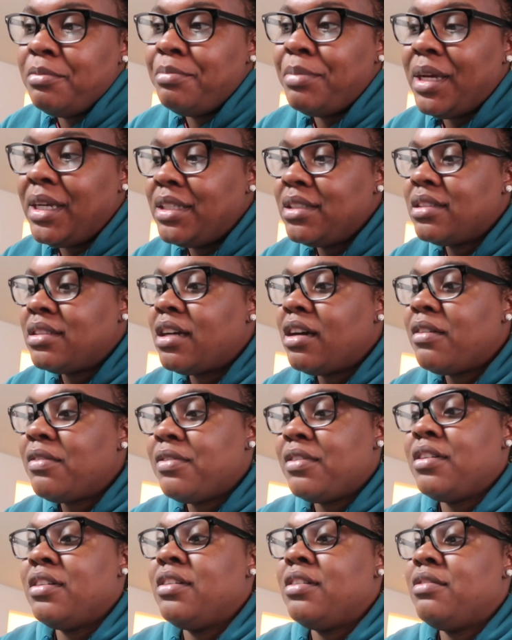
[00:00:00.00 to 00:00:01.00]
based
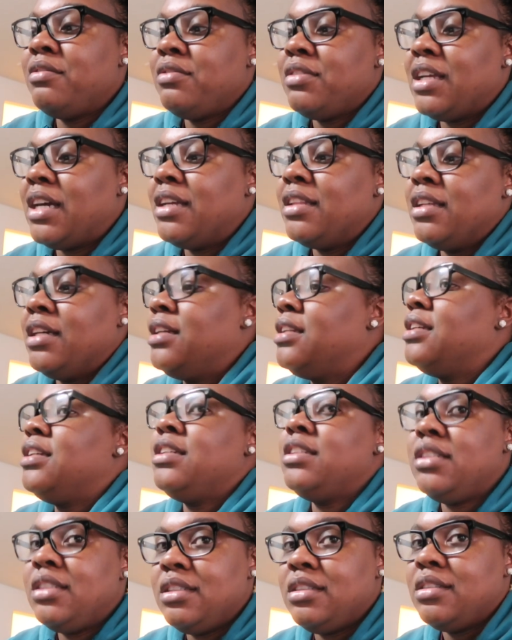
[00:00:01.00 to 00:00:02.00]
off of like
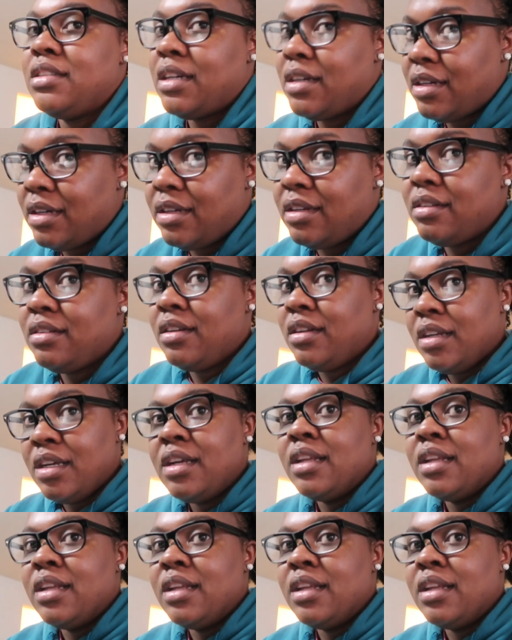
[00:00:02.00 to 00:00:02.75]
lately she's had